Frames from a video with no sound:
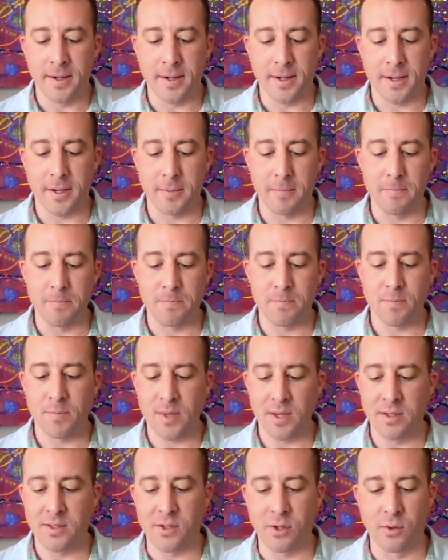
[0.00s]
um,
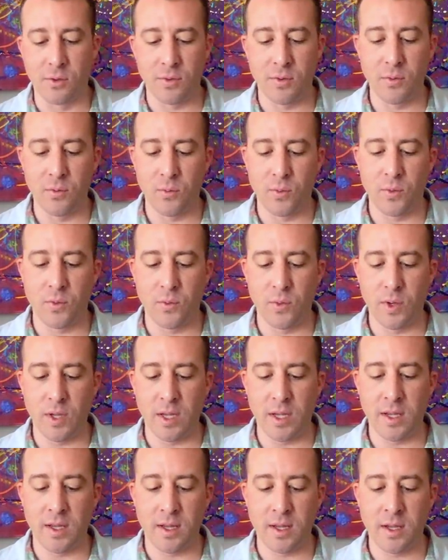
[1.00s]
so
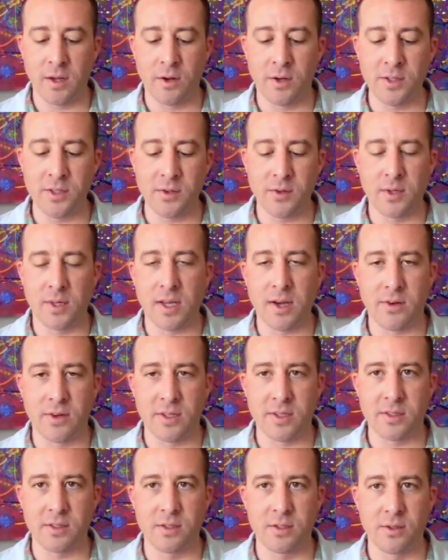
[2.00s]
it, it also allowed
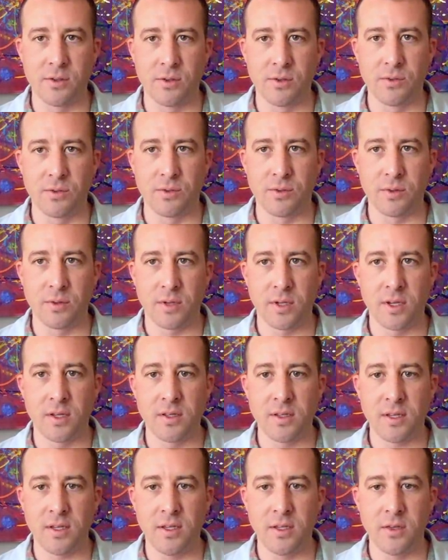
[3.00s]
us to
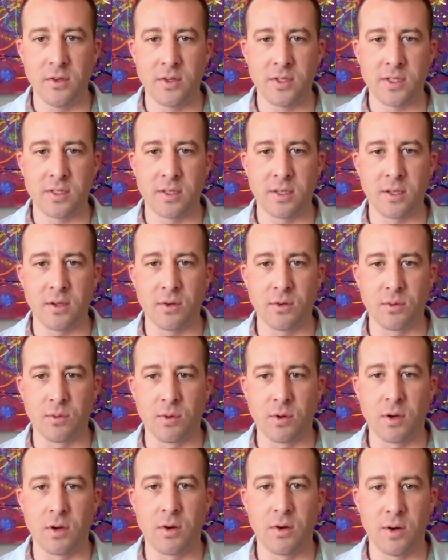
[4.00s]
continuously
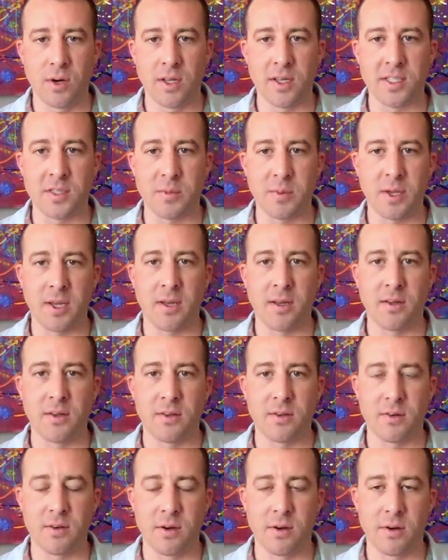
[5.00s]
grow and
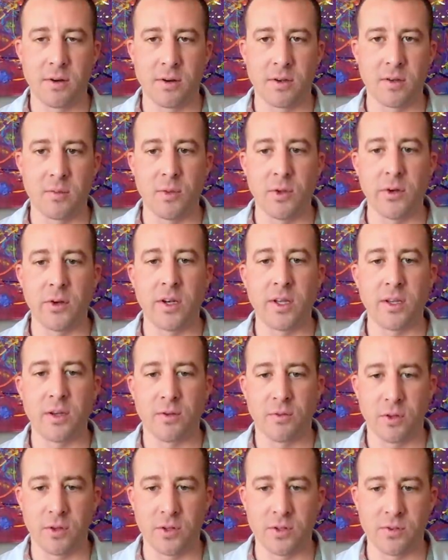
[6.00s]
expand on our community
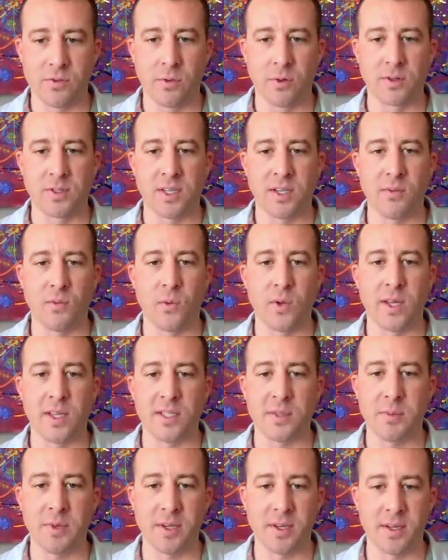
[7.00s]
over those 14
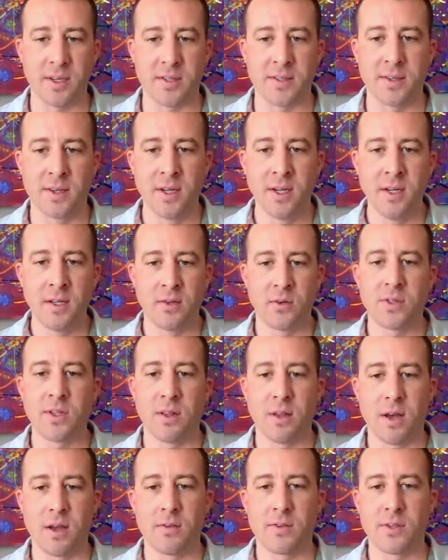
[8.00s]
weeks because there was
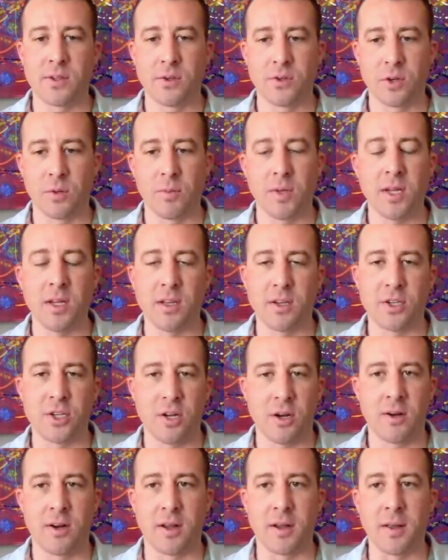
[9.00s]
a lot of social media
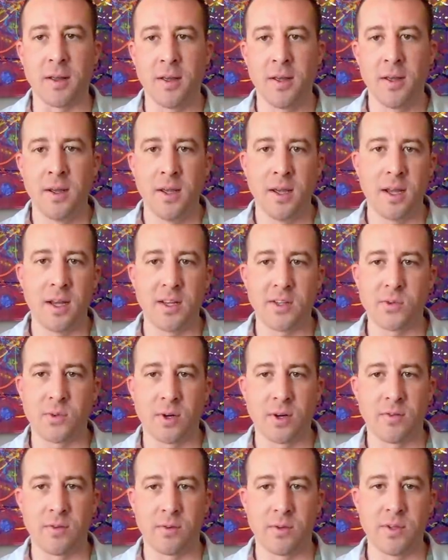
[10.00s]
sharing and it's
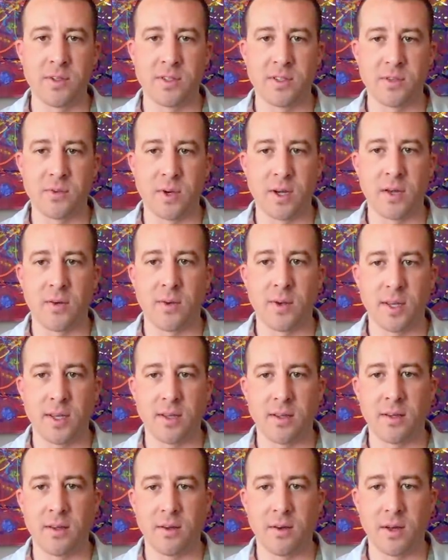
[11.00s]
one of the mm-hmm. reasons why
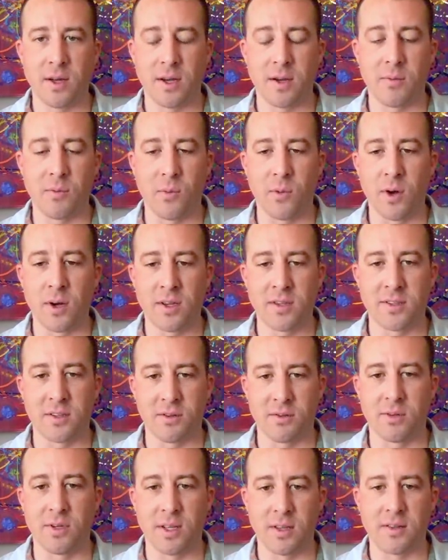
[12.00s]
we um, wanted to
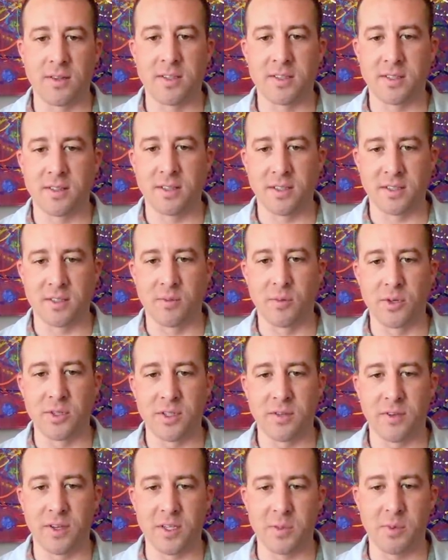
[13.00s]
create this this
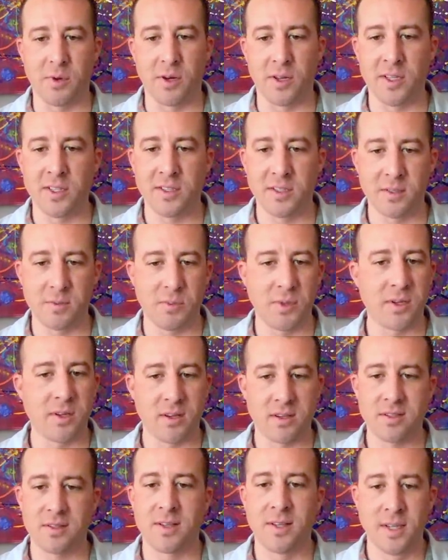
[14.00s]
immersive experience is
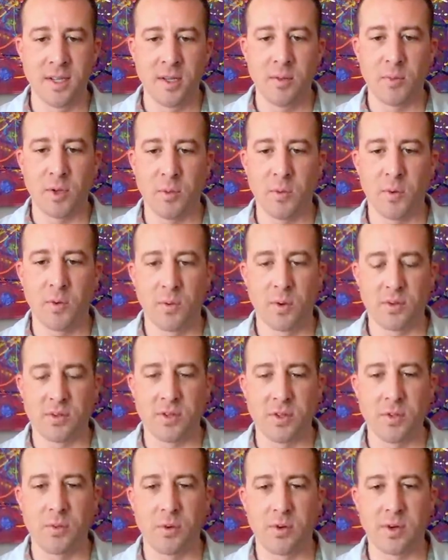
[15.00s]
because people were
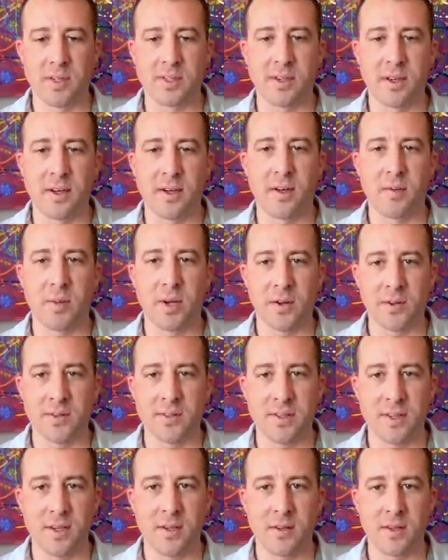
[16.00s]
super excited about
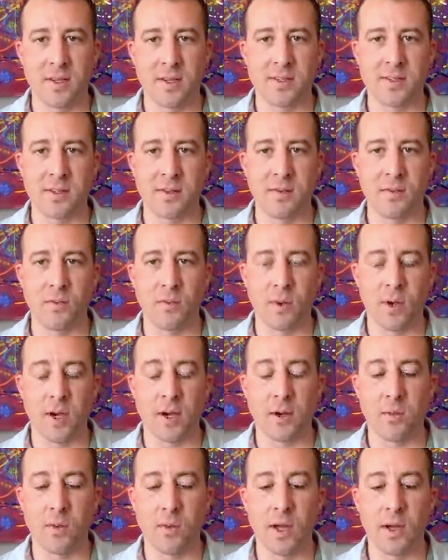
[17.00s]
seeing these and
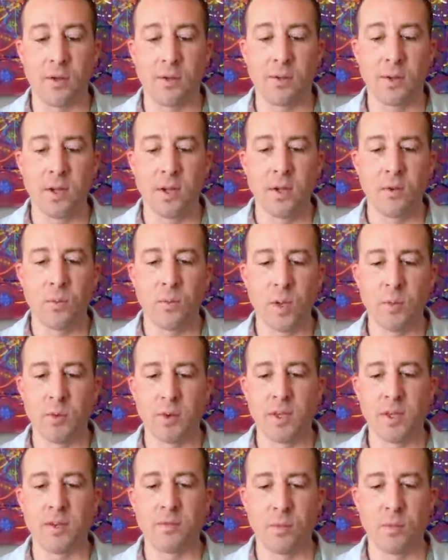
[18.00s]
uh, while we
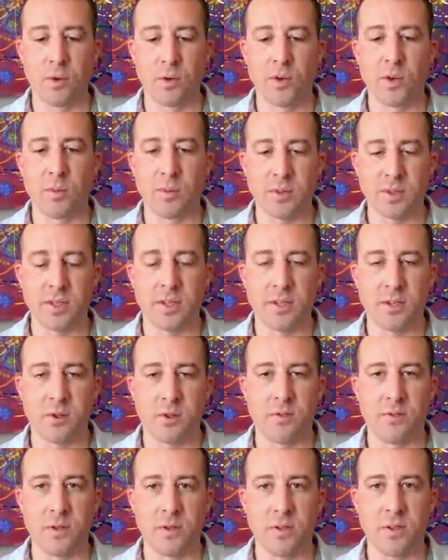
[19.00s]
believe more in the
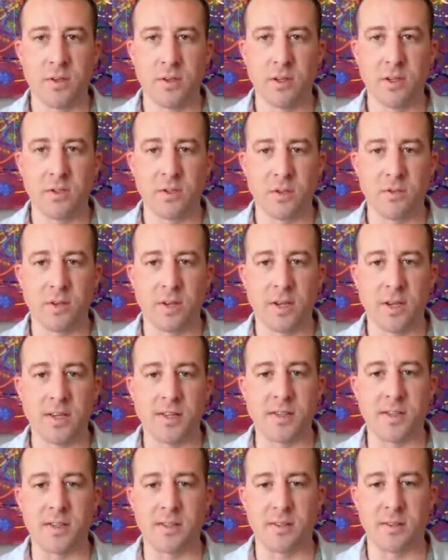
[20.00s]
potential of utility driven
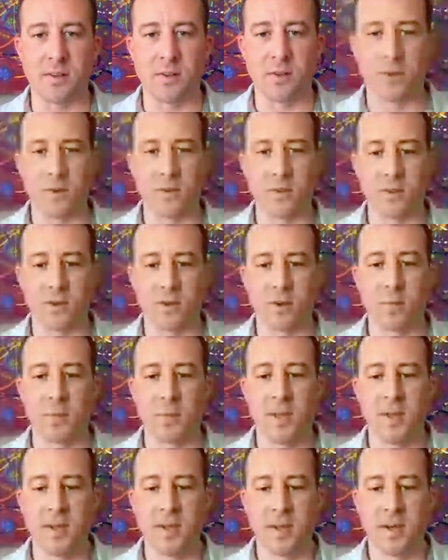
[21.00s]
assets long
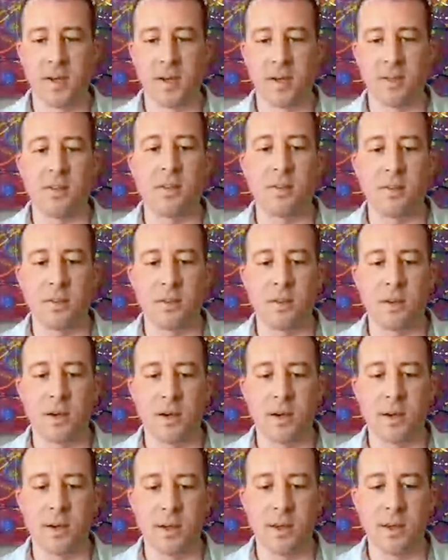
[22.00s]
term uh,
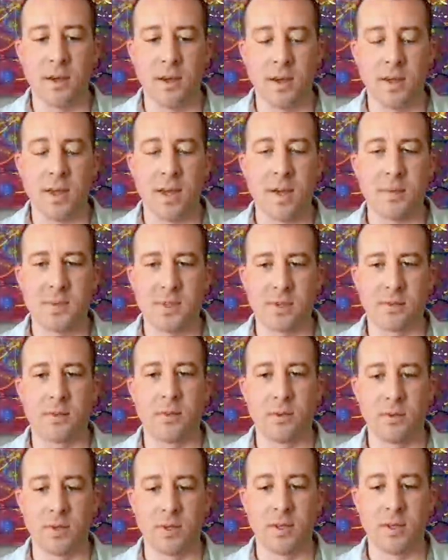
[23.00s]
I, I,
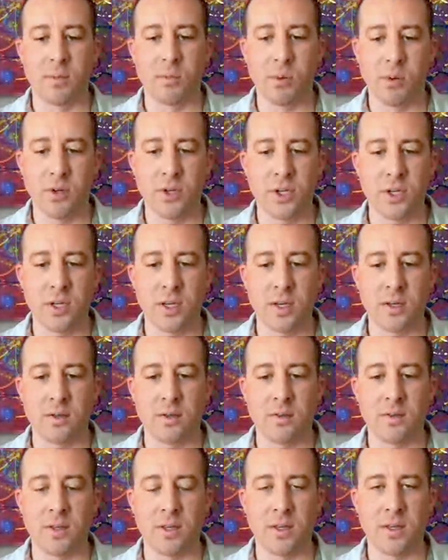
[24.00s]
absolutely
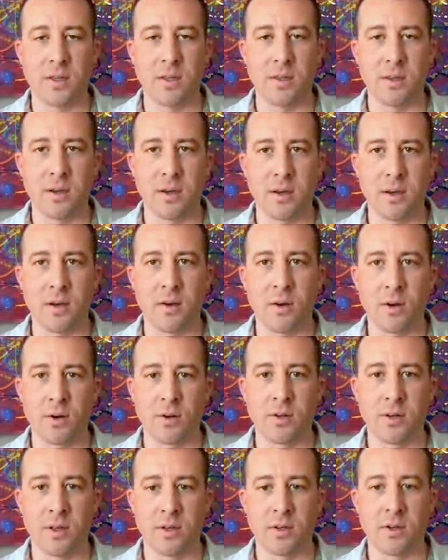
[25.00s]
appreciate the uh,
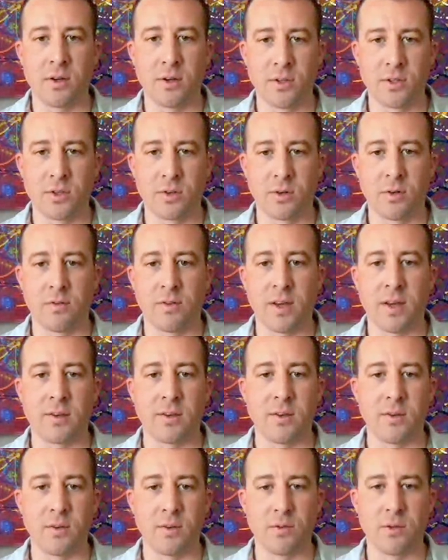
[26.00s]
art and cultural
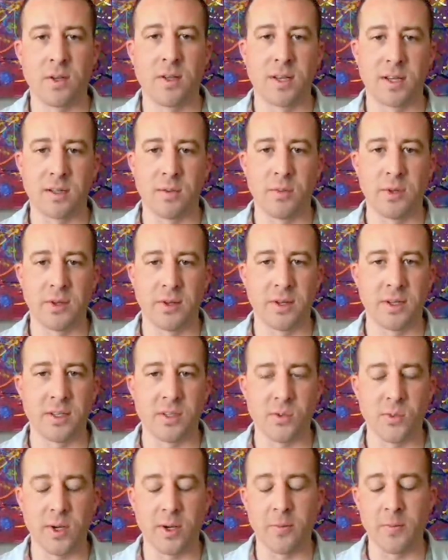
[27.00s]
value of collectability
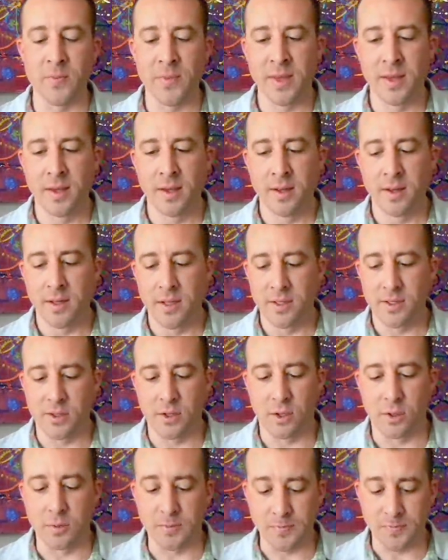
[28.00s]
as well
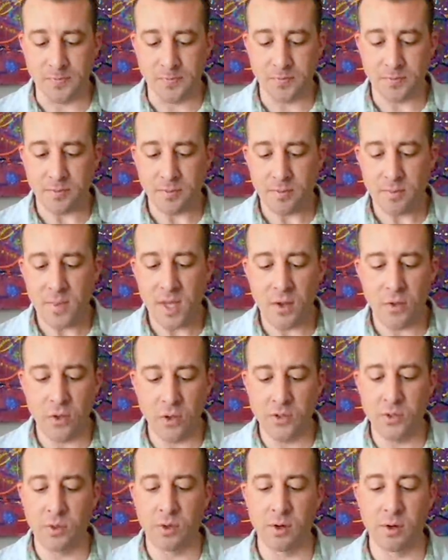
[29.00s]
so
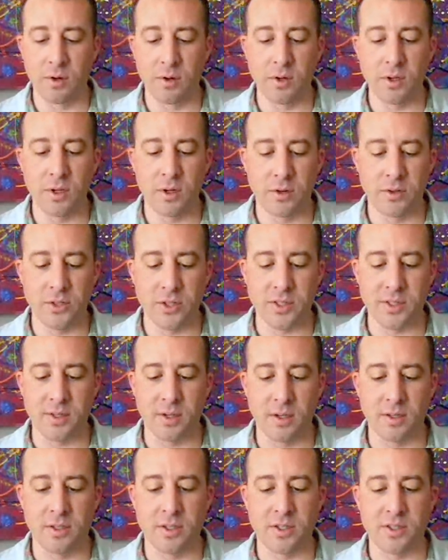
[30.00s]
those were, you know, just
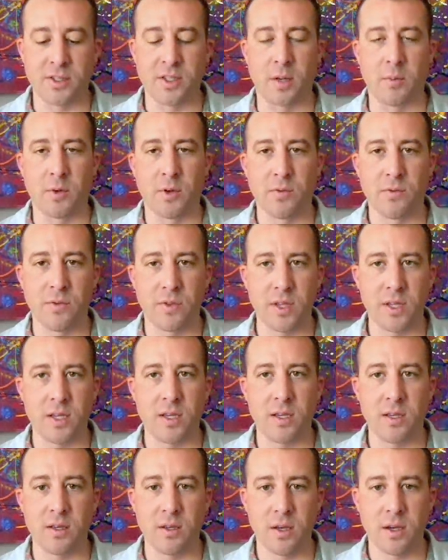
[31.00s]
some, just some of
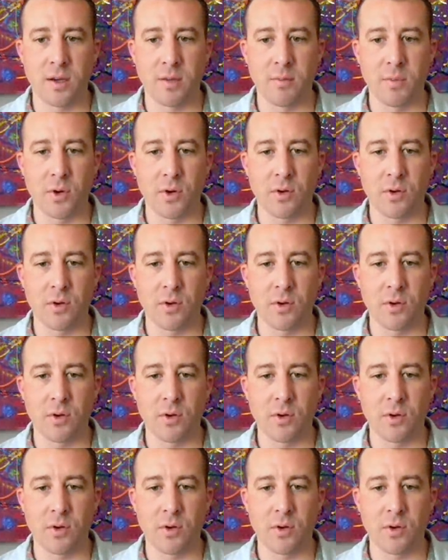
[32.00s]
the uh,